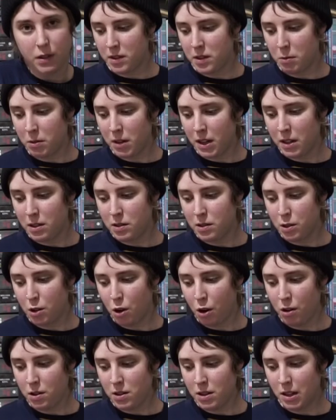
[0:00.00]
So it is
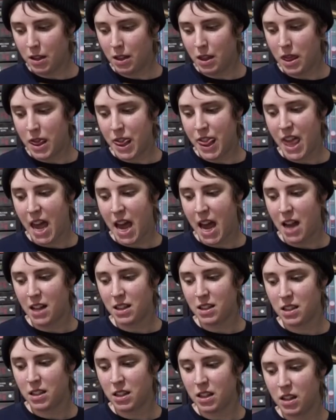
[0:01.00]
noted
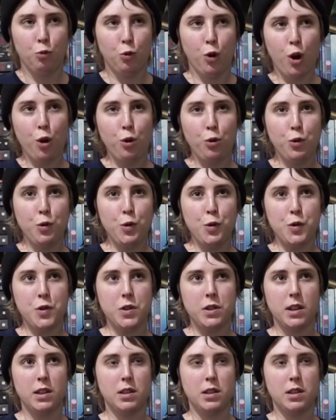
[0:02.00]
that roles,